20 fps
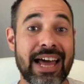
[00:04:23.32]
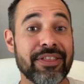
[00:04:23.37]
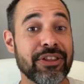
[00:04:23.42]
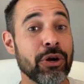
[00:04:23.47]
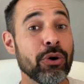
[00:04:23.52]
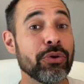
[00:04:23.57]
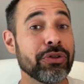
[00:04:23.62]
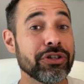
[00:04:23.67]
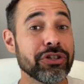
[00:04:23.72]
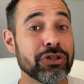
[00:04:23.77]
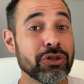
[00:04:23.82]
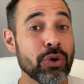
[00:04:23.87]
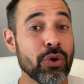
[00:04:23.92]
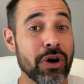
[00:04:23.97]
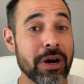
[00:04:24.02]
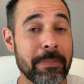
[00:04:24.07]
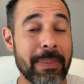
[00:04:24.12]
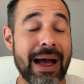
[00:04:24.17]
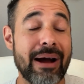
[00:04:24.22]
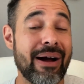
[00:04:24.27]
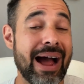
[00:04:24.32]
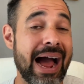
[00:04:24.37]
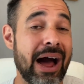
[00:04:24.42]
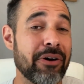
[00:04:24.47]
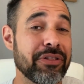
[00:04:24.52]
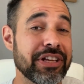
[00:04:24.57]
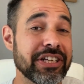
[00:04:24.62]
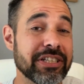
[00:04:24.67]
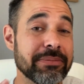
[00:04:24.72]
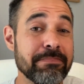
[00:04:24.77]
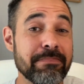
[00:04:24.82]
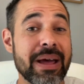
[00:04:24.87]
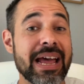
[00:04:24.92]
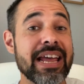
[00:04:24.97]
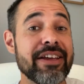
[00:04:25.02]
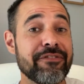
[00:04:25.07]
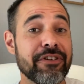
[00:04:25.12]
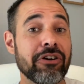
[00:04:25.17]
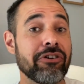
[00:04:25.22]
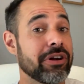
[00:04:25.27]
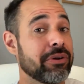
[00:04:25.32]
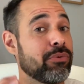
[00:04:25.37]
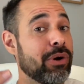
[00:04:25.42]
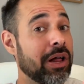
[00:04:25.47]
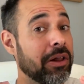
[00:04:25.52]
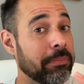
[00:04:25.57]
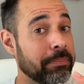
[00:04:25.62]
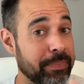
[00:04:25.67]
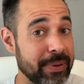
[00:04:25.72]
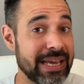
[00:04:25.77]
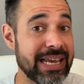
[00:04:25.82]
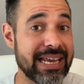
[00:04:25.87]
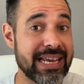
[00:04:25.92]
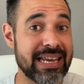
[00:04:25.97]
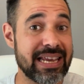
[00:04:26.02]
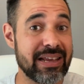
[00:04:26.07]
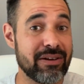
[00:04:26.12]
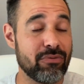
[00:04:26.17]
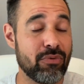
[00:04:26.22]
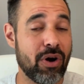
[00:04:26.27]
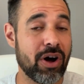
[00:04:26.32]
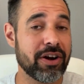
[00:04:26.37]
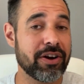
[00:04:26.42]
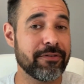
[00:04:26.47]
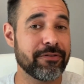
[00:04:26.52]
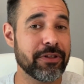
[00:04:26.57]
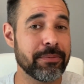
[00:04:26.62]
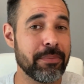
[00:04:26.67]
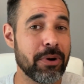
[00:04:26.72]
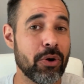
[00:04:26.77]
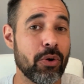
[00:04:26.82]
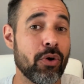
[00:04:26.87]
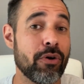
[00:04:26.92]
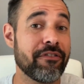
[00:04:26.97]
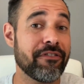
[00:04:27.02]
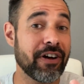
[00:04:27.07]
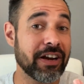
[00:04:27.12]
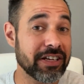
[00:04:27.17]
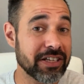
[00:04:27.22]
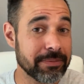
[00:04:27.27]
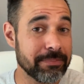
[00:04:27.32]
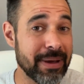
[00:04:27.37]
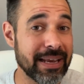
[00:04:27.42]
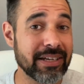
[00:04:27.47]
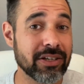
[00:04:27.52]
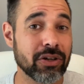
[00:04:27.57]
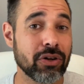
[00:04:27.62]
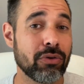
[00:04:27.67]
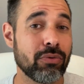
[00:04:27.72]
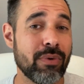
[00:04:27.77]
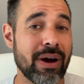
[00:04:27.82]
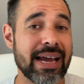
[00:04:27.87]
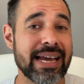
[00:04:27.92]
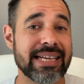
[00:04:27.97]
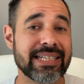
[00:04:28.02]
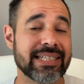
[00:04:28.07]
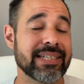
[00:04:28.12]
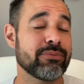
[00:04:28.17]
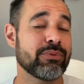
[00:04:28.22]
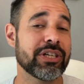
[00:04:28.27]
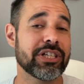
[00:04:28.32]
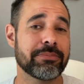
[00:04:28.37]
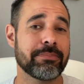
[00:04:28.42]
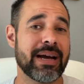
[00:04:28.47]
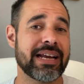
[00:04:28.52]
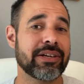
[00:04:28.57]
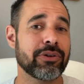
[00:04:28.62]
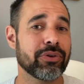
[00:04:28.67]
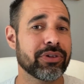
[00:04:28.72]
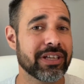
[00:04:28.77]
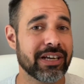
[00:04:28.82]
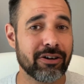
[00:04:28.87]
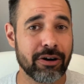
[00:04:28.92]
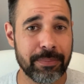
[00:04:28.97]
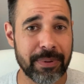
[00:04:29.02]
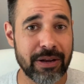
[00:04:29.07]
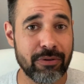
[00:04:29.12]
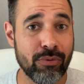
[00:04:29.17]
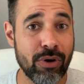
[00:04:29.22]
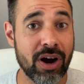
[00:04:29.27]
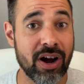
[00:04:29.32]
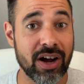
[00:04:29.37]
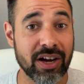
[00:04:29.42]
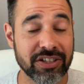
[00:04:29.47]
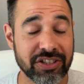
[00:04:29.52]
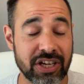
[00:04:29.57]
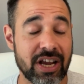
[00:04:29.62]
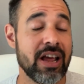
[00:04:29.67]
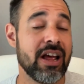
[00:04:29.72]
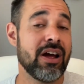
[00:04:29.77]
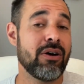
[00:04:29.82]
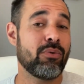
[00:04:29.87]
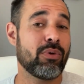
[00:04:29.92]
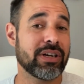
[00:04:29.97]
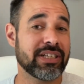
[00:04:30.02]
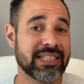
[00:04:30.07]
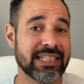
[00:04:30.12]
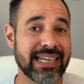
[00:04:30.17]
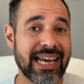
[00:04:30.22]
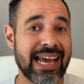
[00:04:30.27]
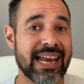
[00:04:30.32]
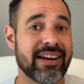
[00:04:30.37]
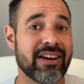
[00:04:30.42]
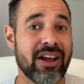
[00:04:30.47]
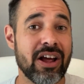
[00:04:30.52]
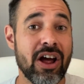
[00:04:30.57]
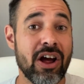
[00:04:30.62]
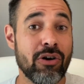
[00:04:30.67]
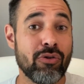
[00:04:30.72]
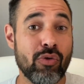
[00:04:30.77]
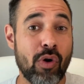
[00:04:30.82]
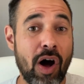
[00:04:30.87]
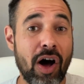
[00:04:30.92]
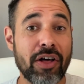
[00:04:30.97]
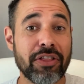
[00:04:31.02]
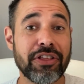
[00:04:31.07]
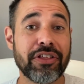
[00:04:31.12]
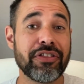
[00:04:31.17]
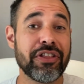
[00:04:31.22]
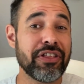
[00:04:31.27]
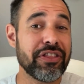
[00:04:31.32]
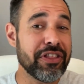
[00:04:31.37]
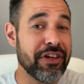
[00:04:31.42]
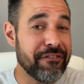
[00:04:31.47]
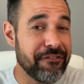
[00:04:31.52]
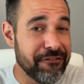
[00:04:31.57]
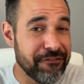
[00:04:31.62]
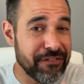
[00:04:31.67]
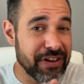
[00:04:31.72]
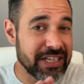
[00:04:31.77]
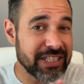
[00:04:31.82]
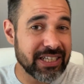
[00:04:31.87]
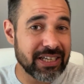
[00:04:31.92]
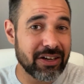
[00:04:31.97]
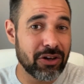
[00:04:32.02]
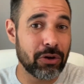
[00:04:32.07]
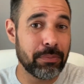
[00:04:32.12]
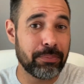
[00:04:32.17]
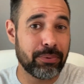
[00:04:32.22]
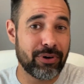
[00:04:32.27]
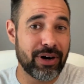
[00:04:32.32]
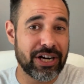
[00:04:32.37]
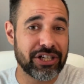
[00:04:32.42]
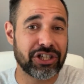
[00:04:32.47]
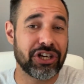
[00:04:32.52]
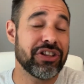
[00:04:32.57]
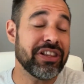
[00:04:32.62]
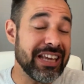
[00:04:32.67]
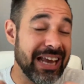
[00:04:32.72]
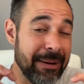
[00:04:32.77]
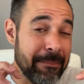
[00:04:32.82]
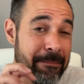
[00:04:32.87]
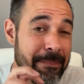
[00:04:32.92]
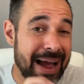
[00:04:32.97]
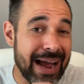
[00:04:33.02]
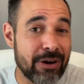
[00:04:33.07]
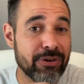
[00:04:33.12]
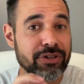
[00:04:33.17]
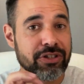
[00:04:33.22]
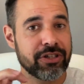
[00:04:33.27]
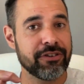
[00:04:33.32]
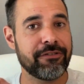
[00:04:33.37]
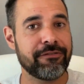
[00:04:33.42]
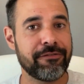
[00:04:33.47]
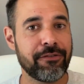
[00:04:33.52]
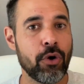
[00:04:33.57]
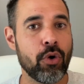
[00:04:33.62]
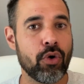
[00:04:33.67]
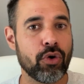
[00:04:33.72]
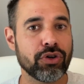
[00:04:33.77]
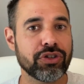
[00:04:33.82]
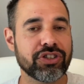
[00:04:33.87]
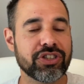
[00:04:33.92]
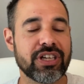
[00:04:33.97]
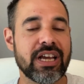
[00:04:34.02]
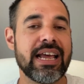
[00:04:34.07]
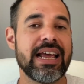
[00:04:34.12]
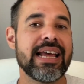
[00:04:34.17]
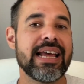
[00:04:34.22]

And the authors talk about how this may very well be one of the more fundamental ways in which manual therapy works. Once again, rather than the physical pressure, the amount of force,